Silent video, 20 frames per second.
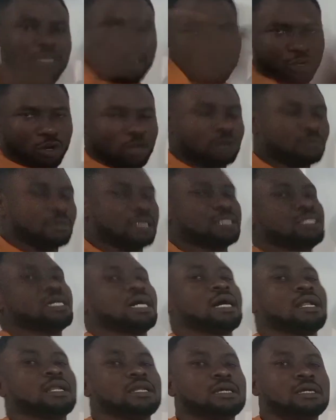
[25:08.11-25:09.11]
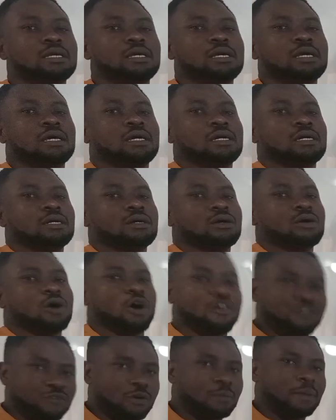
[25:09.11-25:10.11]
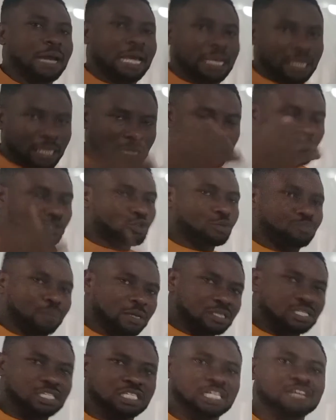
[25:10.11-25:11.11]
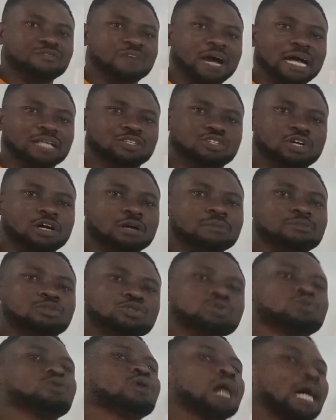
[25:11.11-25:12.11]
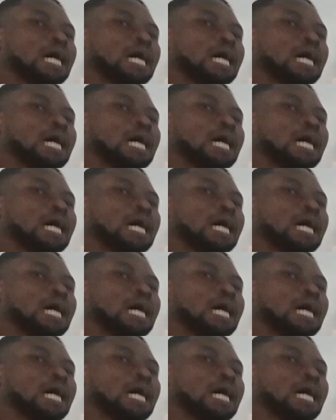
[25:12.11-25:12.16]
A non-metal, or from an electropositive atom to